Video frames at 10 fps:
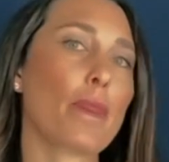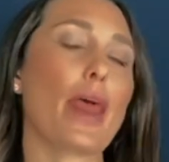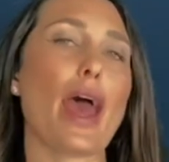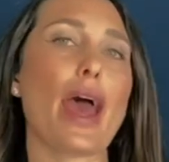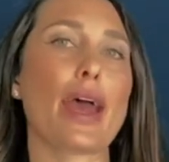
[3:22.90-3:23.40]

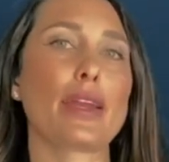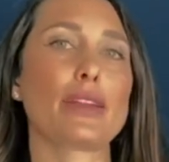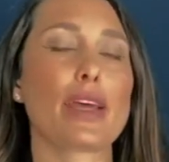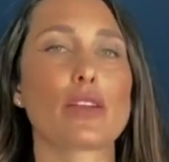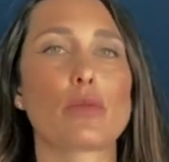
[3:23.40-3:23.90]

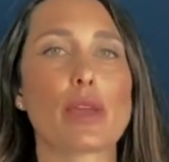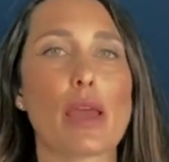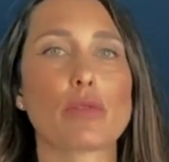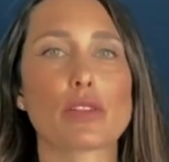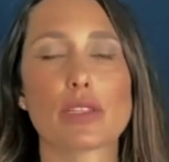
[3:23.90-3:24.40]
and then you'll be
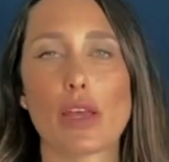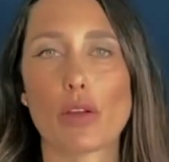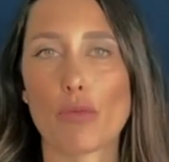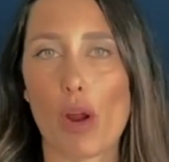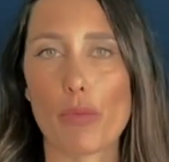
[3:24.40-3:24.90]
able to sell
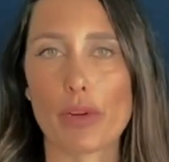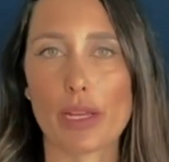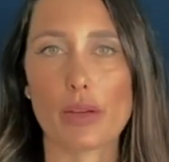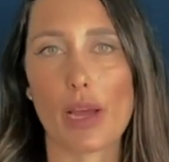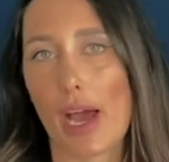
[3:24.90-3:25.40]
your
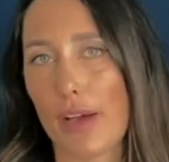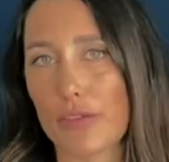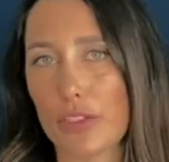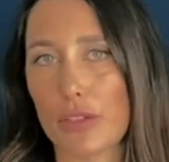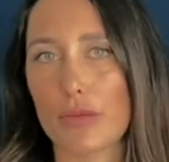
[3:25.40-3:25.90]
property
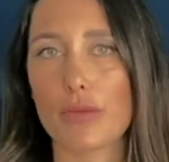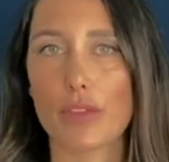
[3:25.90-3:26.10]
after